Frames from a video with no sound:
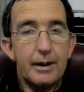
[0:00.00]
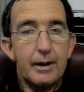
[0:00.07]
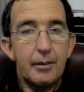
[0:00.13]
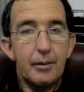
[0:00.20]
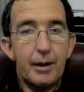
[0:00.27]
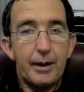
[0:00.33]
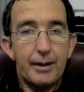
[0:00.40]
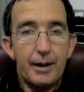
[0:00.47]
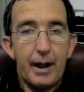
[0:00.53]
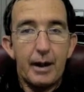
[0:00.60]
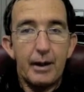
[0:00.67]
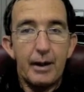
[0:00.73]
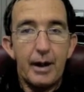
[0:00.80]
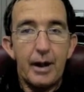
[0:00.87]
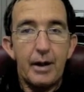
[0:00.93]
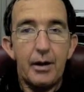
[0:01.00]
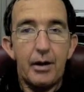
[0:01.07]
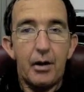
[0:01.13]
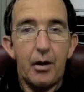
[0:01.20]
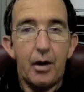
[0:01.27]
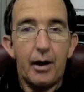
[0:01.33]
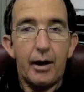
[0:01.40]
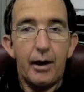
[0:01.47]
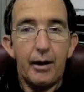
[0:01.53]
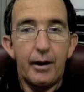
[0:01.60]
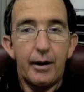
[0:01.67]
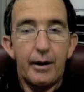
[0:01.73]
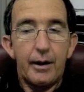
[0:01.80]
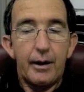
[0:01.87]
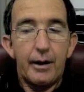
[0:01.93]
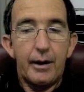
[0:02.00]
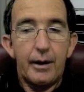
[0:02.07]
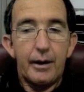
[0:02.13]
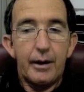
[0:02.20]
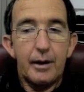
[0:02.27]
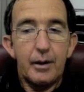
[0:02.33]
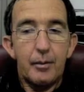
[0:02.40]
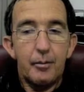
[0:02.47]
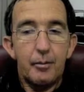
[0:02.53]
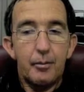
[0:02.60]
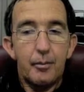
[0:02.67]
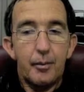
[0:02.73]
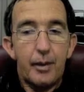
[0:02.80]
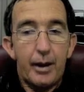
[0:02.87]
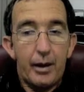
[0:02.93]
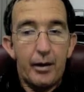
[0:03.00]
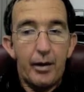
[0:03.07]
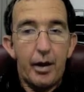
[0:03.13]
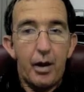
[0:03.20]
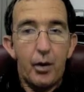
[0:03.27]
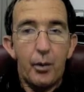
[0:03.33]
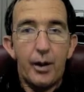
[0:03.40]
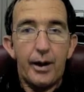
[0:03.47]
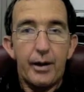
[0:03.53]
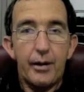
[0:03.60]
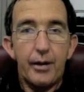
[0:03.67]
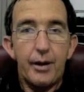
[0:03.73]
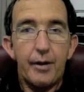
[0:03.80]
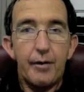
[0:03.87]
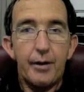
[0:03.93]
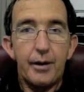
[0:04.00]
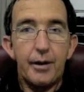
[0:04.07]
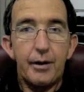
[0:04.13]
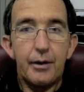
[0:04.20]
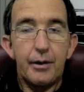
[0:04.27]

exactly how you'd like it, and I know we can do that for you.